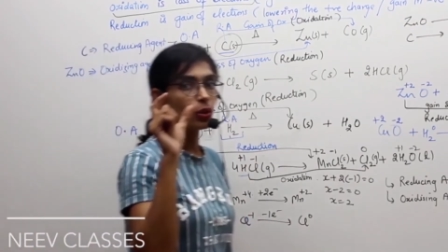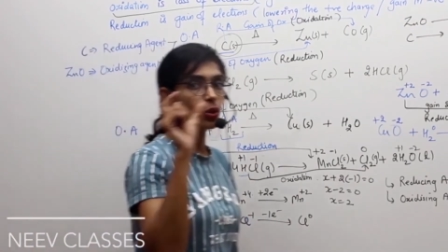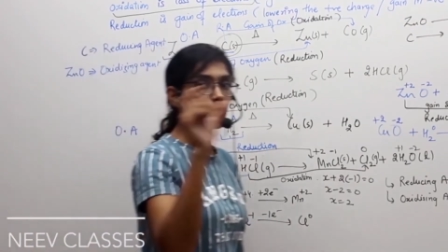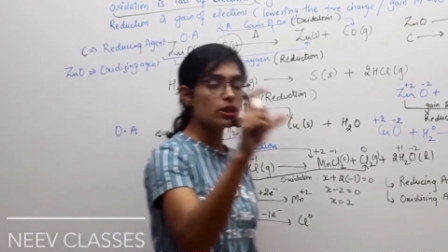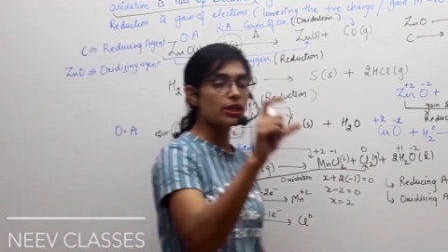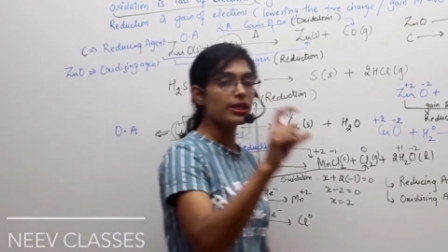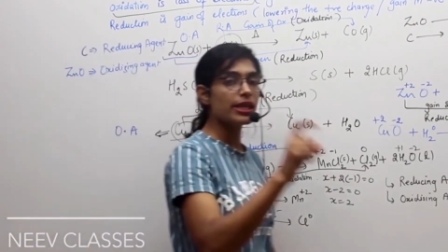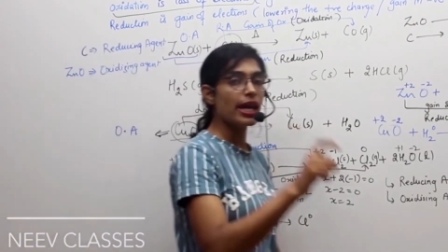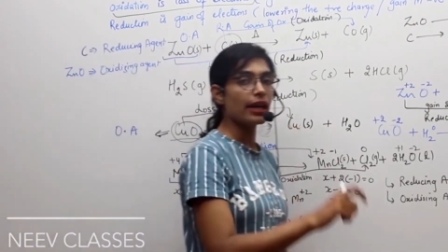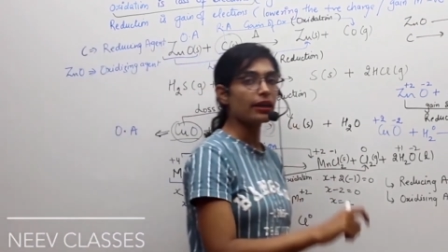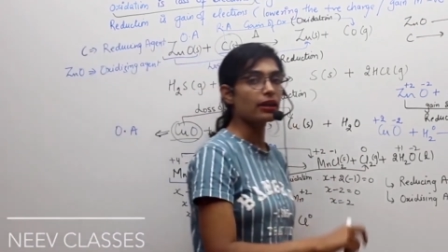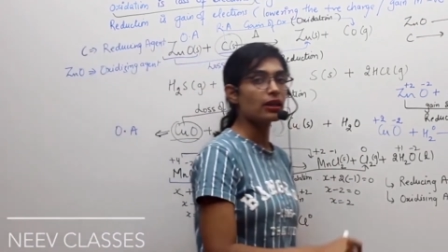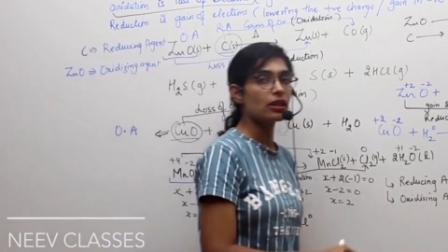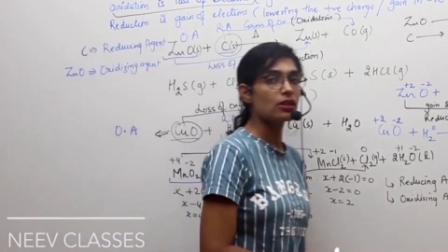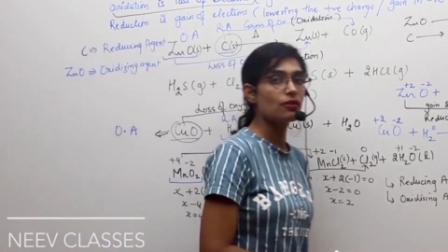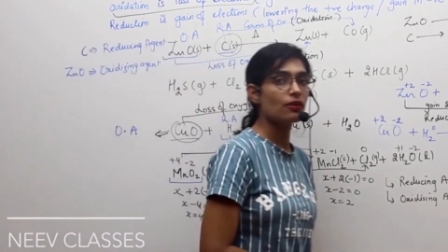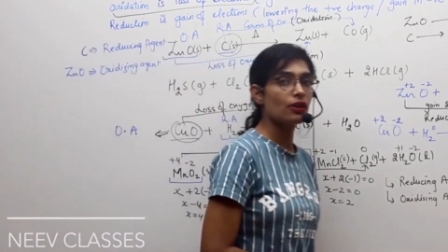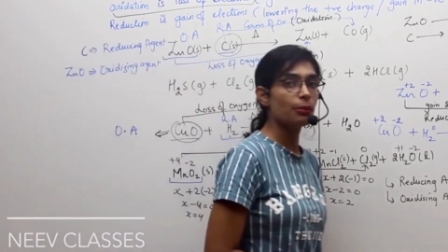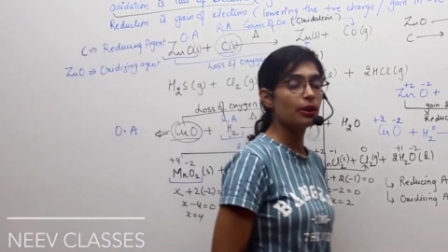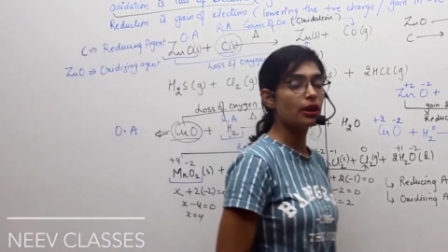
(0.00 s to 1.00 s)
those
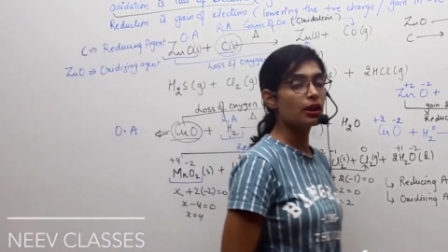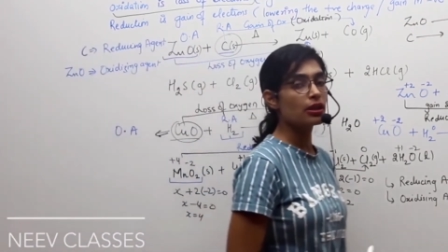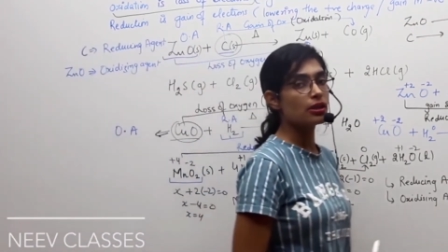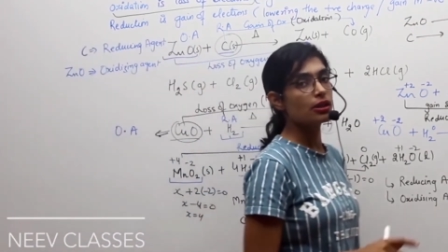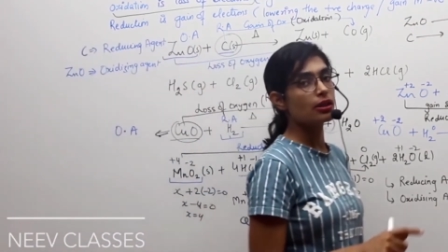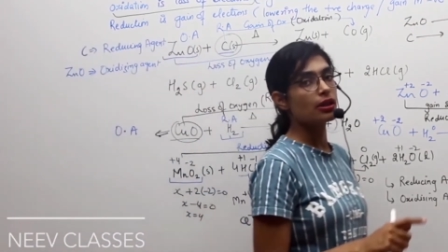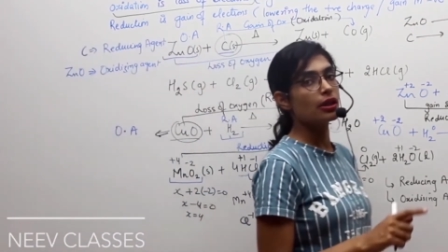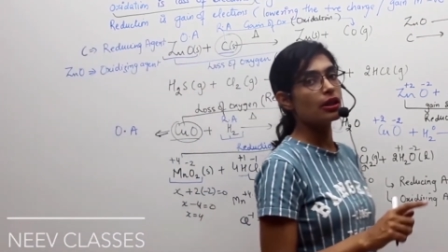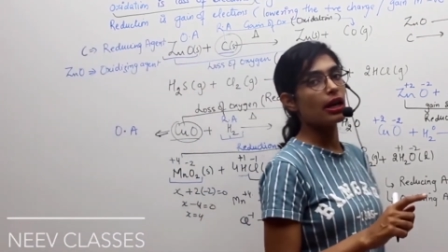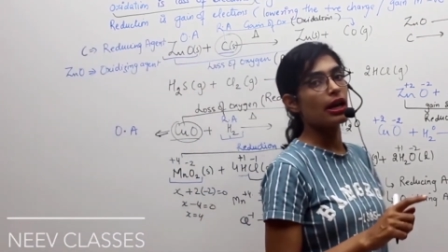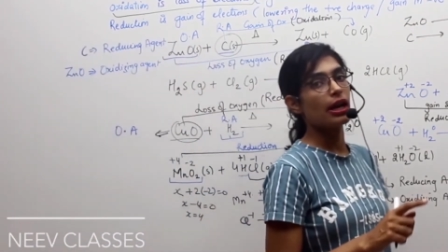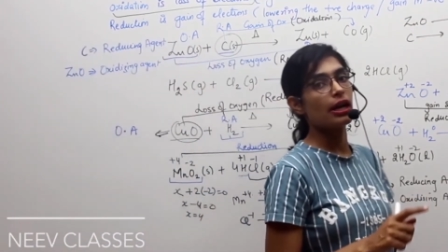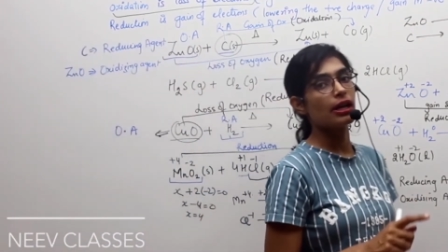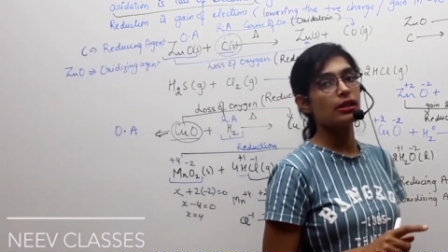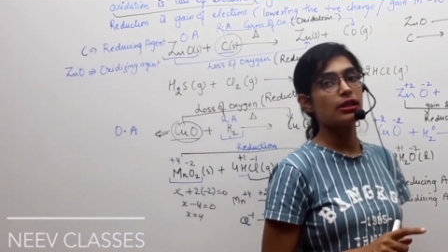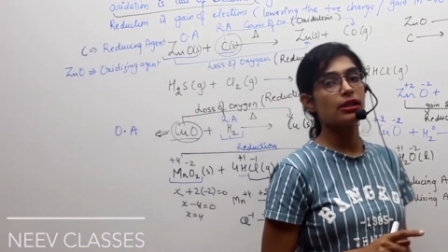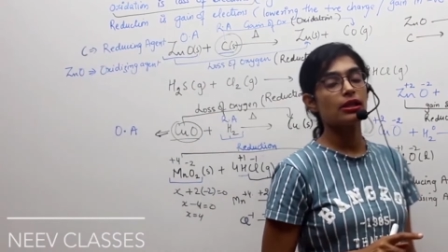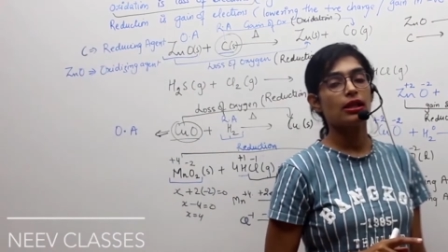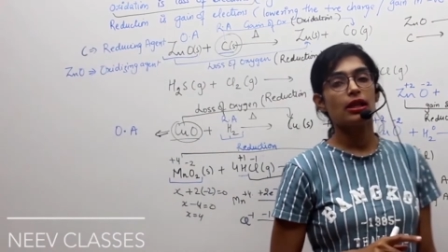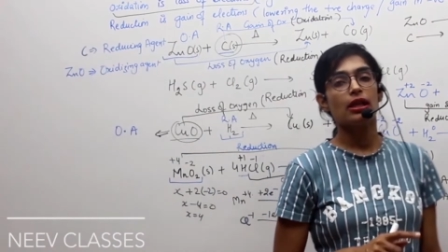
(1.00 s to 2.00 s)
reactants will be considered
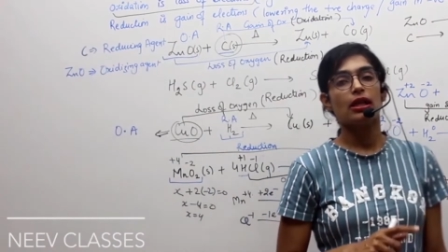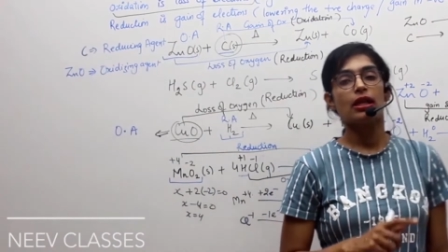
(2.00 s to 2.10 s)
as